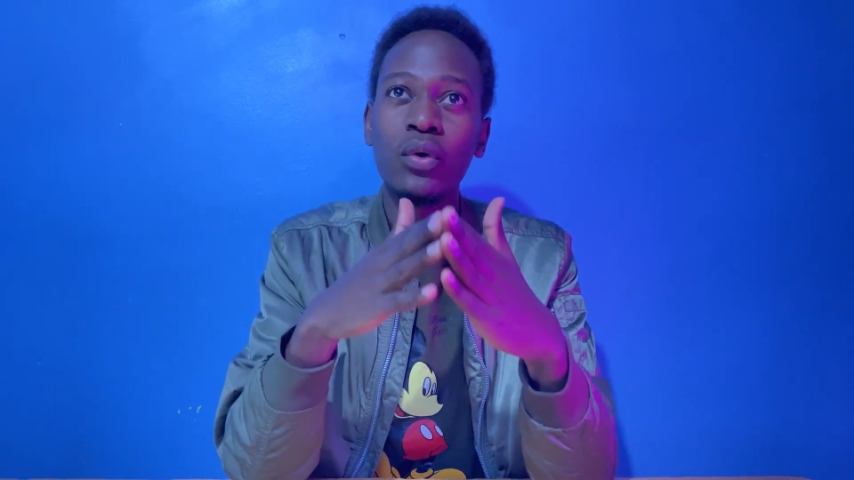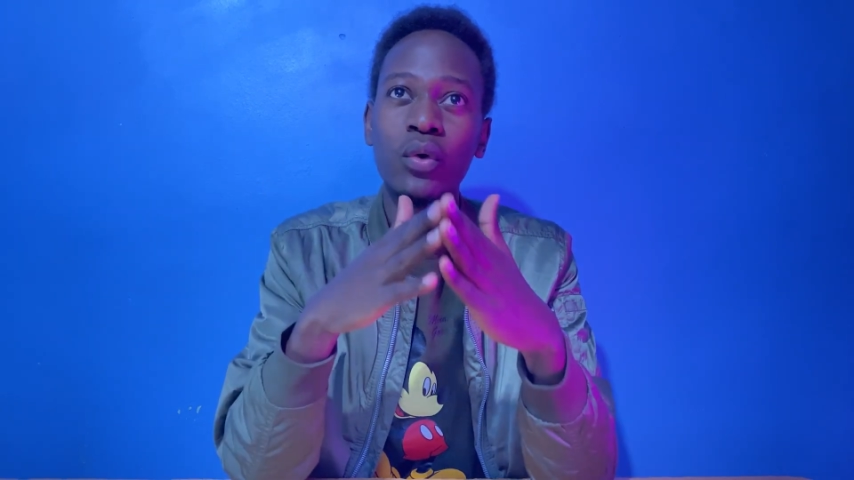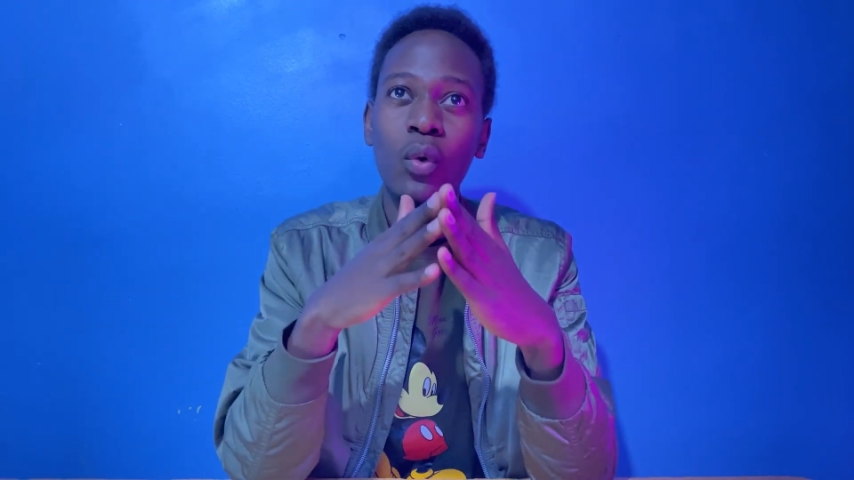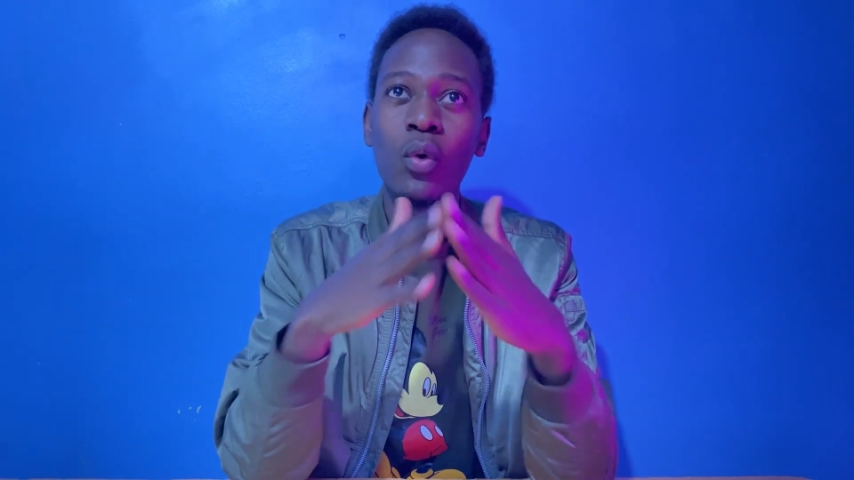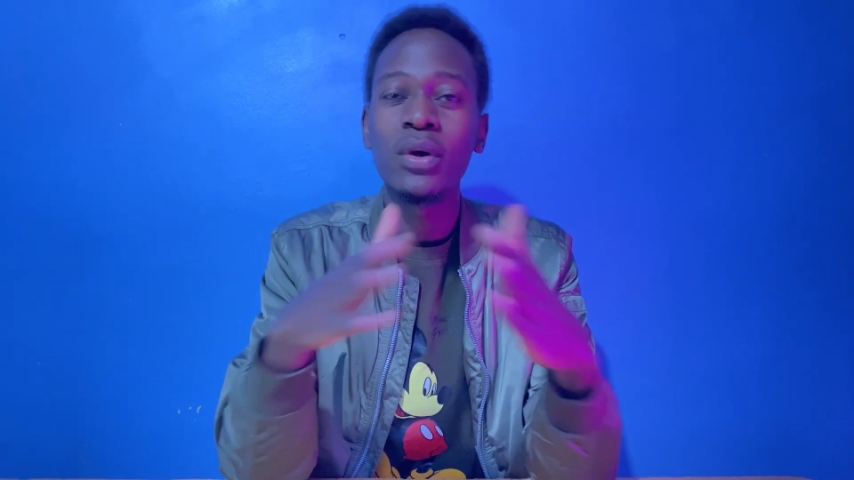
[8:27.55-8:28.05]

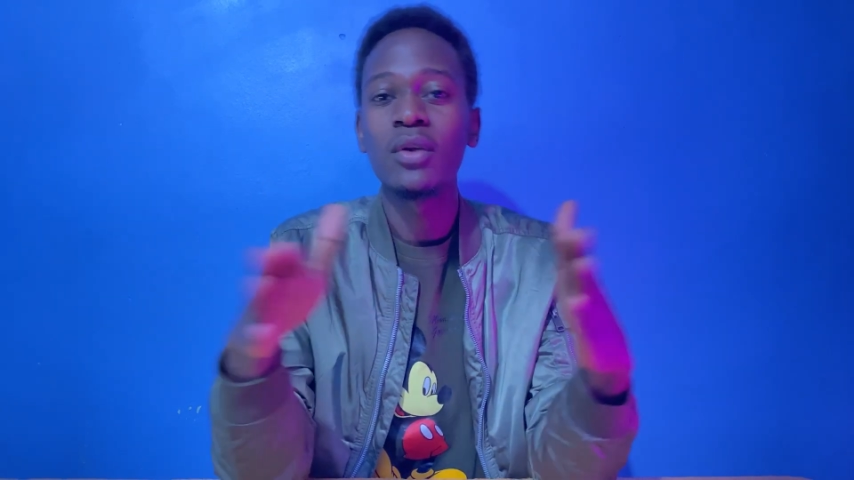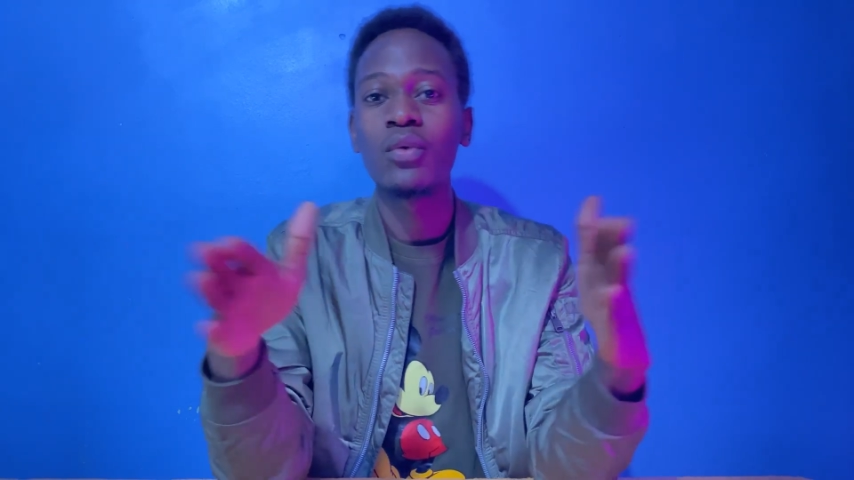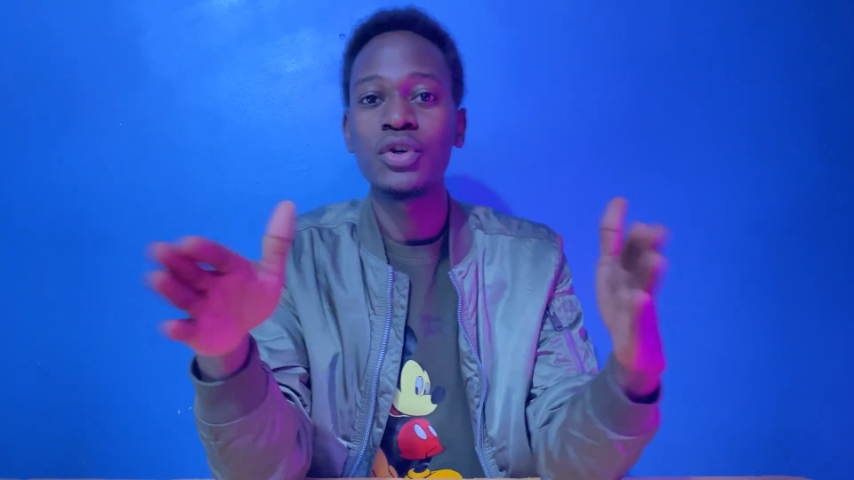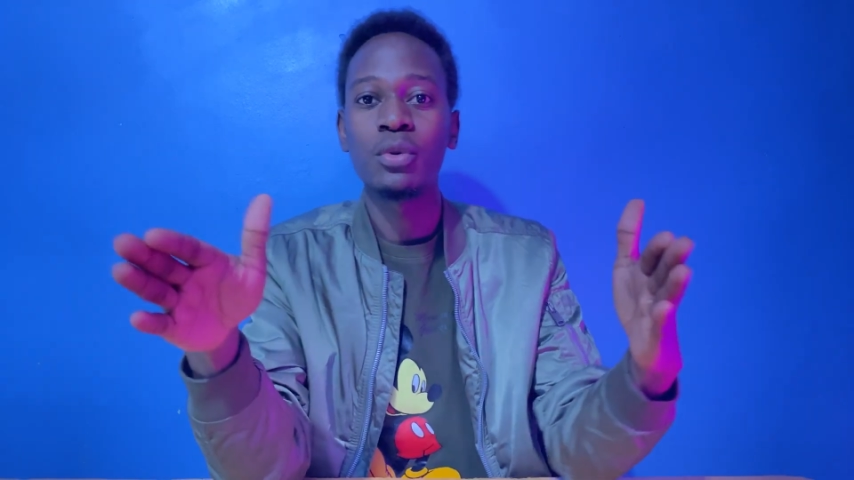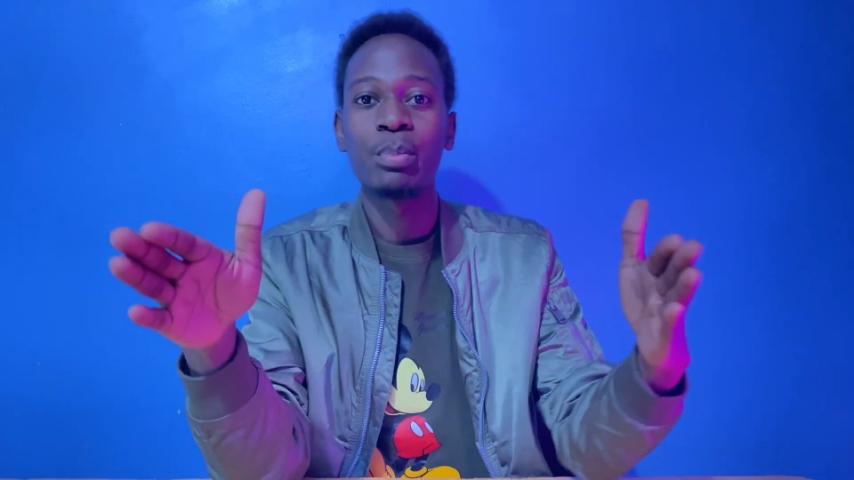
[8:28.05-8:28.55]
your
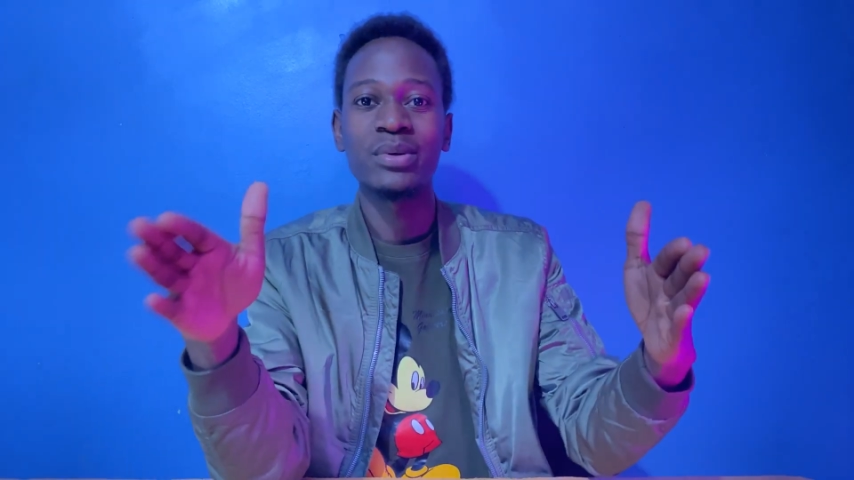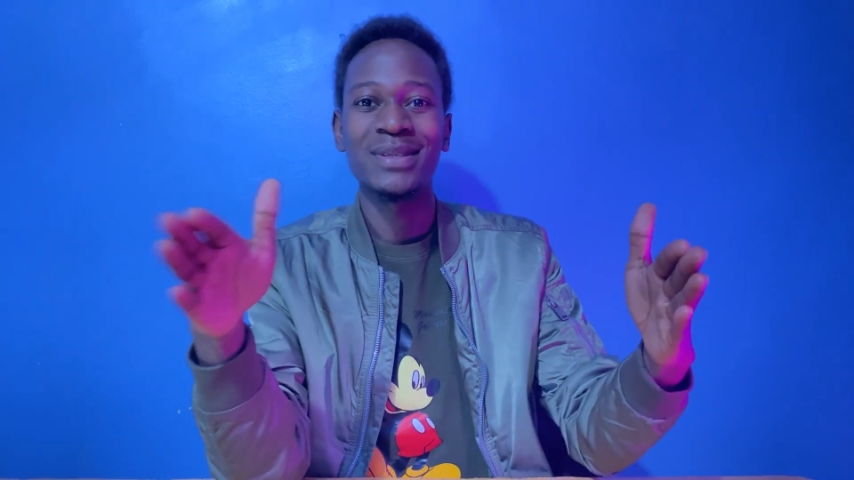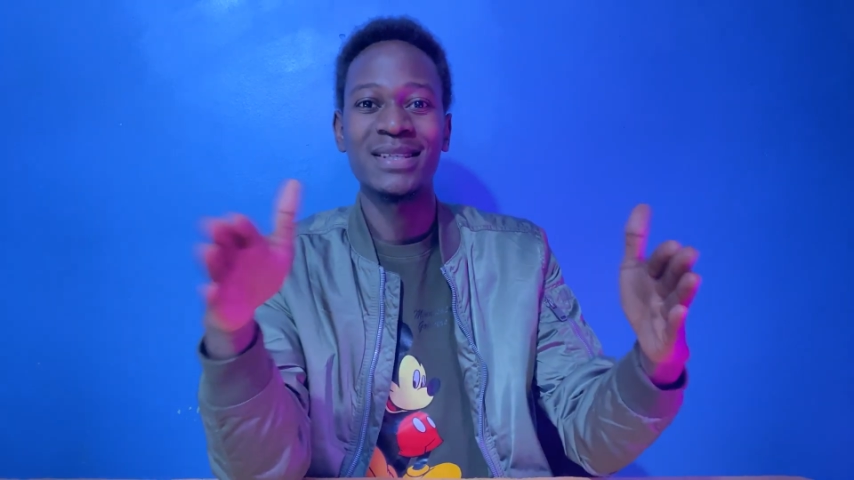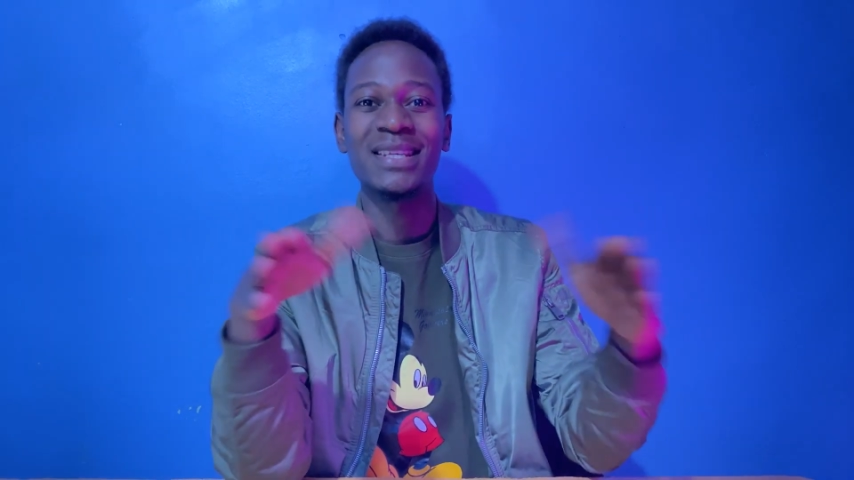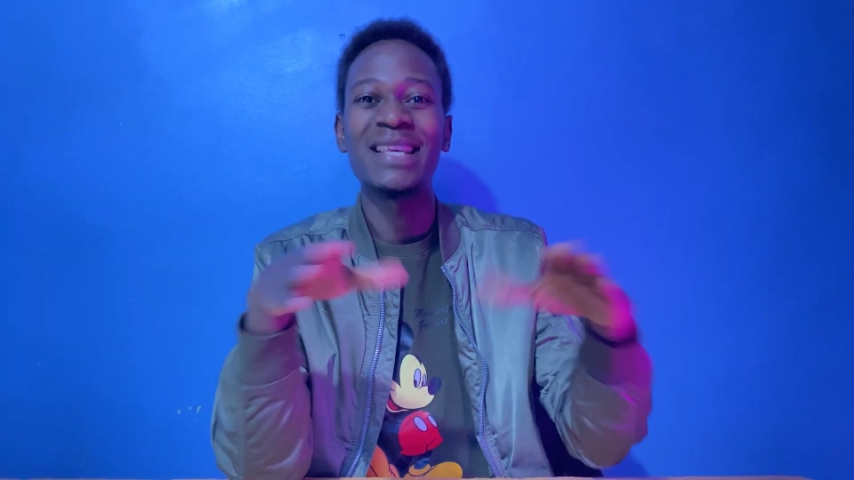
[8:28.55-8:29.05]
content creation
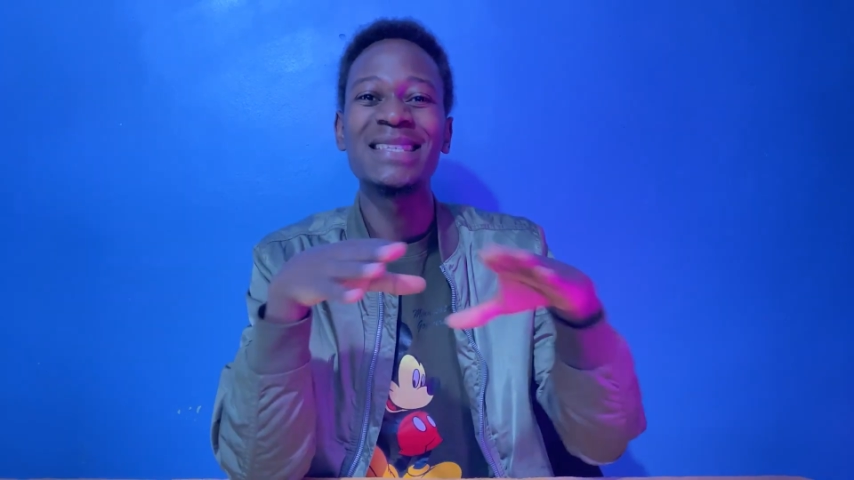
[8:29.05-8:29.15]
process